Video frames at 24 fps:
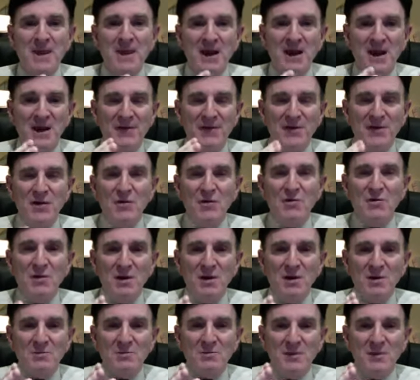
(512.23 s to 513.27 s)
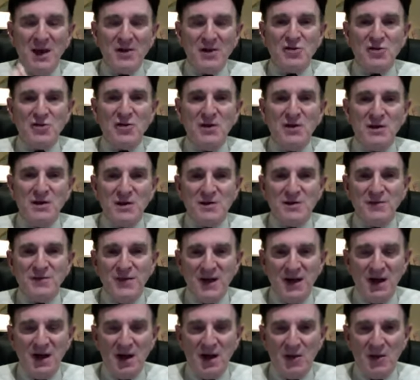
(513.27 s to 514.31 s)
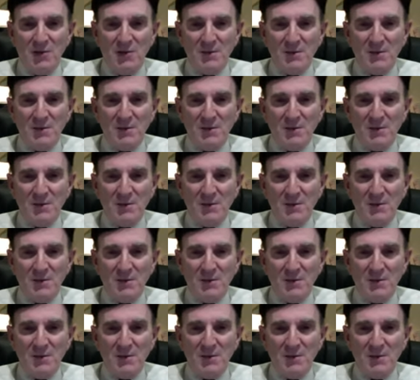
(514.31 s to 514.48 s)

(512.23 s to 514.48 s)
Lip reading: If you mention this video,